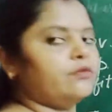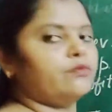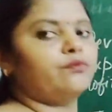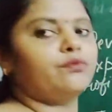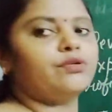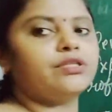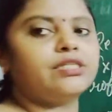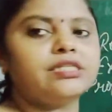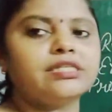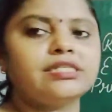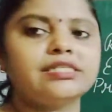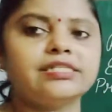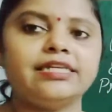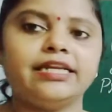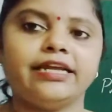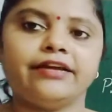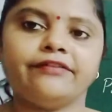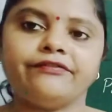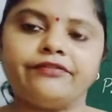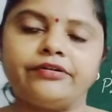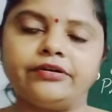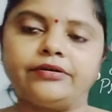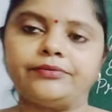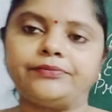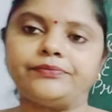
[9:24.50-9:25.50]
which is left
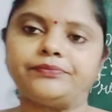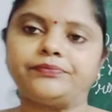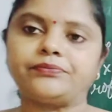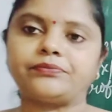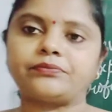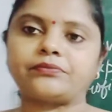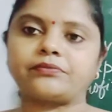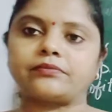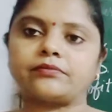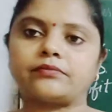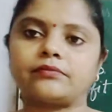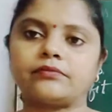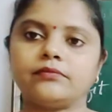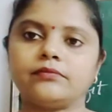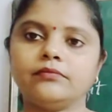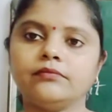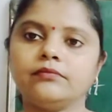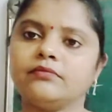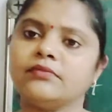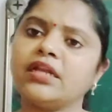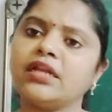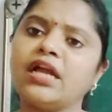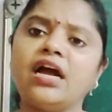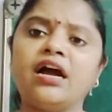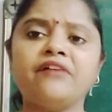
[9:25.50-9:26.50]

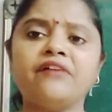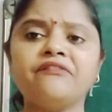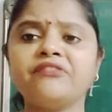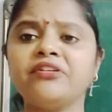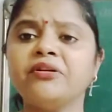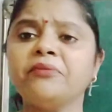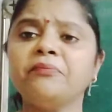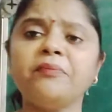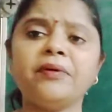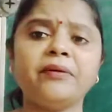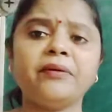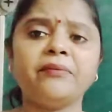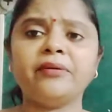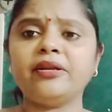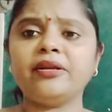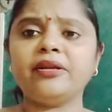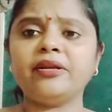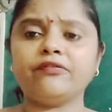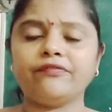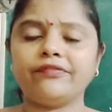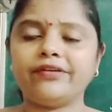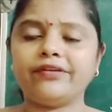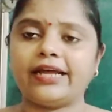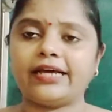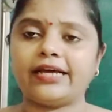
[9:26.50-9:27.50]
after payment
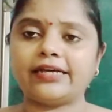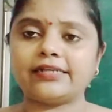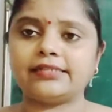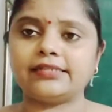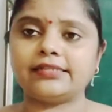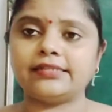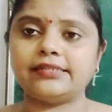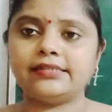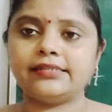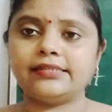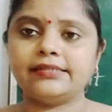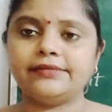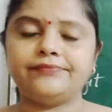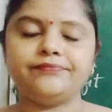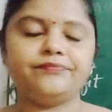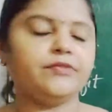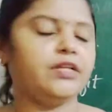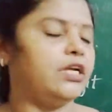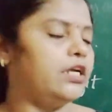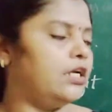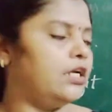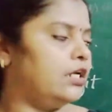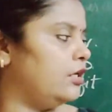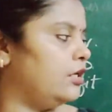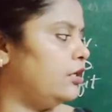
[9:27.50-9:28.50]
of taxes.
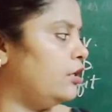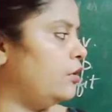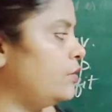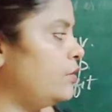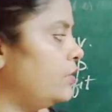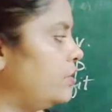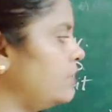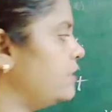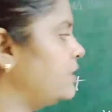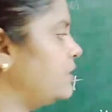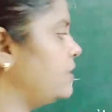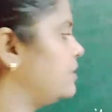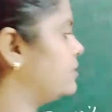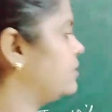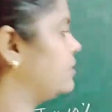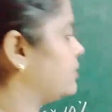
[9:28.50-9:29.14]
Now this